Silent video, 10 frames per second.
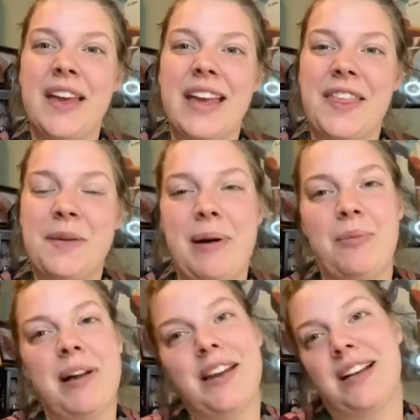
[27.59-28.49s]
Hit the bell
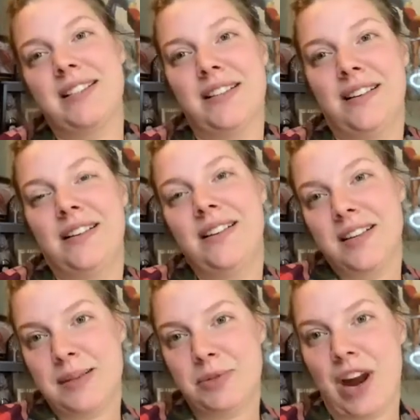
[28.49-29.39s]
button next to the
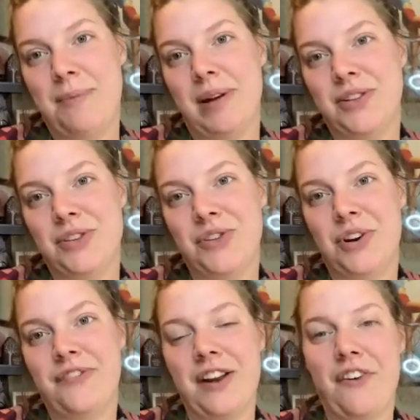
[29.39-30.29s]
subscribe button so you're
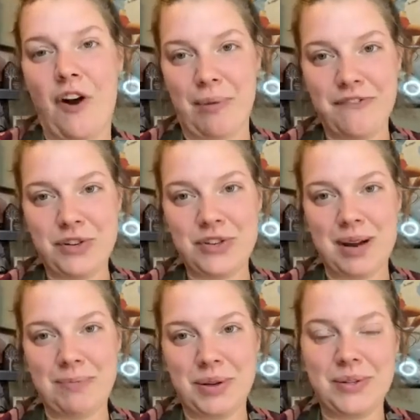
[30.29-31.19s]
notified of all my future
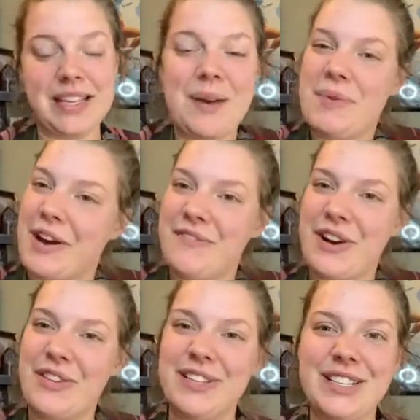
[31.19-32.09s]
uploads. And without
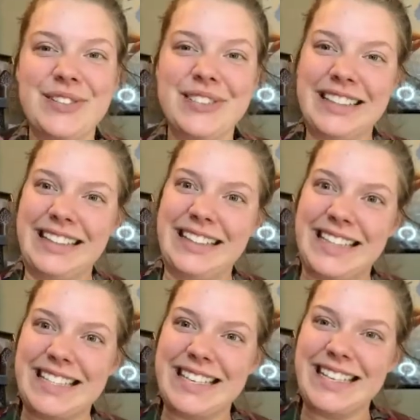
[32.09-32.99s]
further ado,
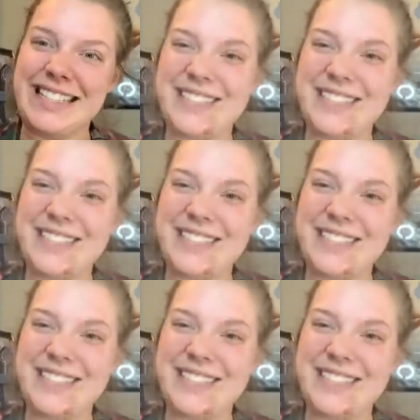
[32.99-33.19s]
let's get into